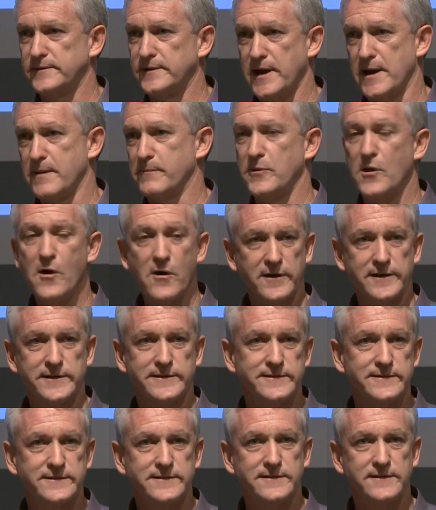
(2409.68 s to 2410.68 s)
going to block it.
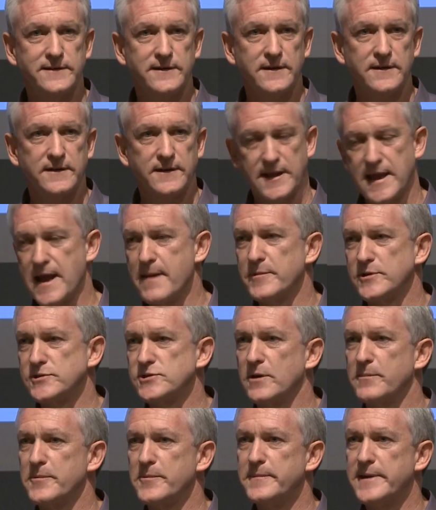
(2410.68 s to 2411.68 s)
Come and
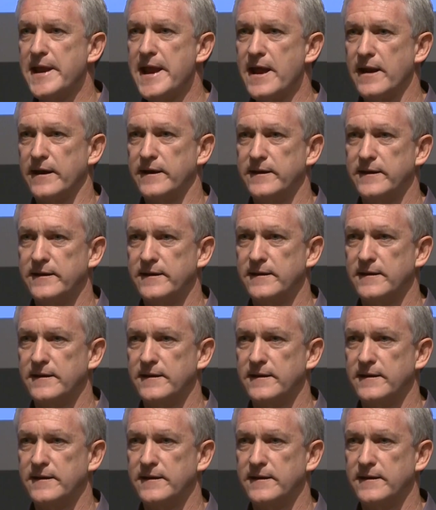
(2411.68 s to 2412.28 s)
chop them down.